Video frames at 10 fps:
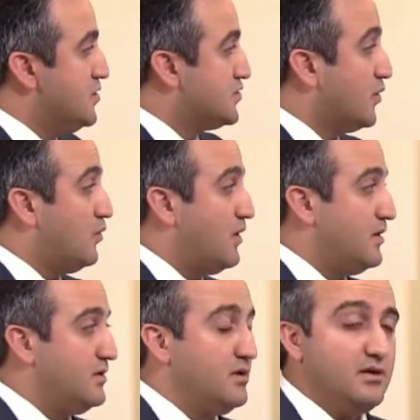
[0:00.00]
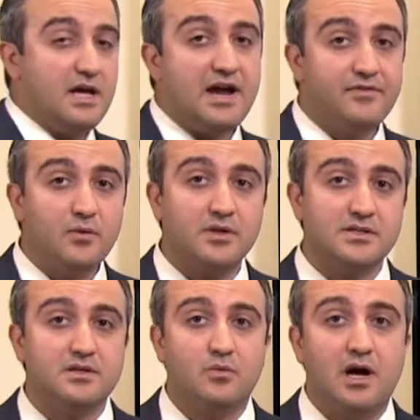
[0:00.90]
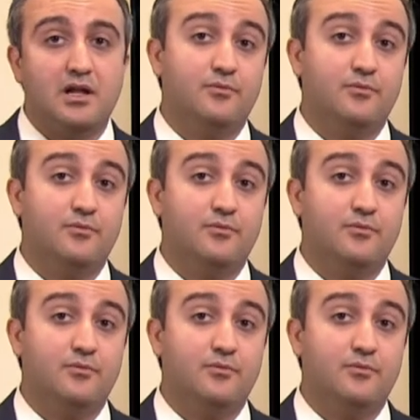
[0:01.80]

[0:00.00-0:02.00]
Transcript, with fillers: So every once in a while,